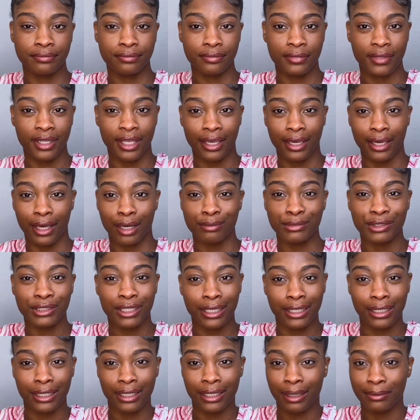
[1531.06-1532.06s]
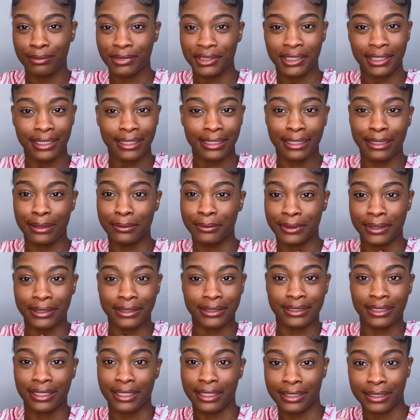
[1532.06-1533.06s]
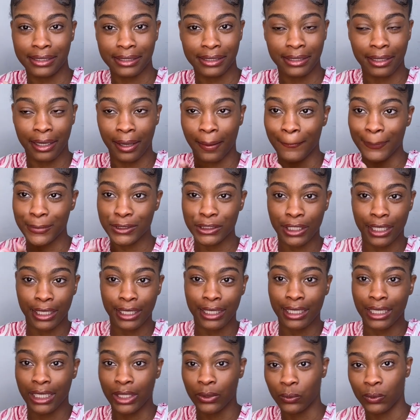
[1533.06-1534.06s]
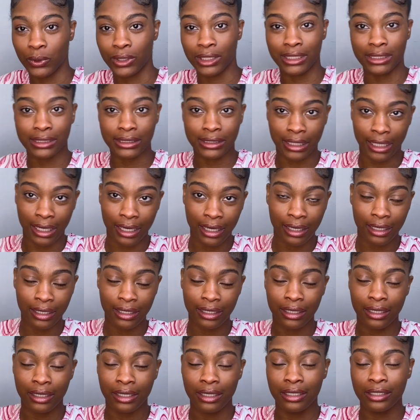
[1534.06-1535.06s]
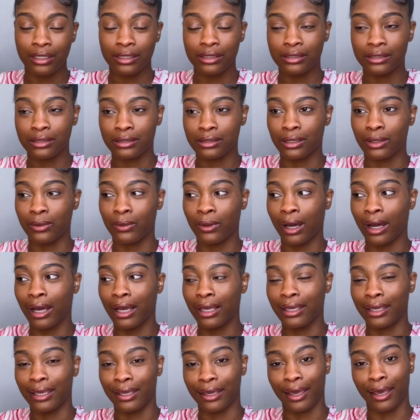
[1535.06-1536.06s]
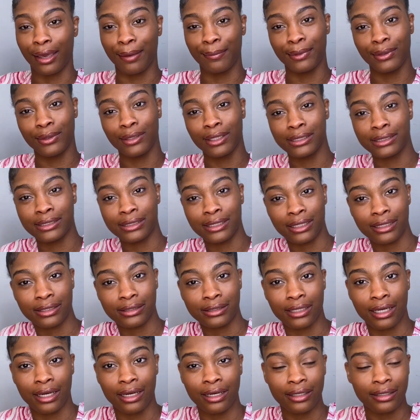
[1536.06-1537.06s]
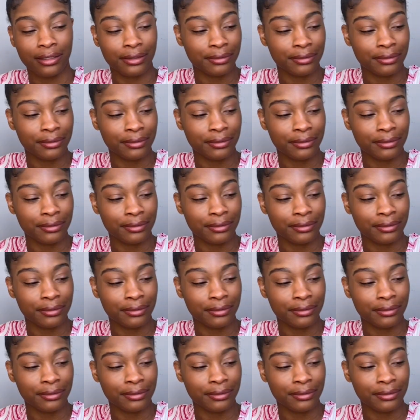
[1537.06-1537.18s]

Yeah, I'm trying to get with the tick. I'm trying to get with the talk. So yeah, I'm in the TikTok.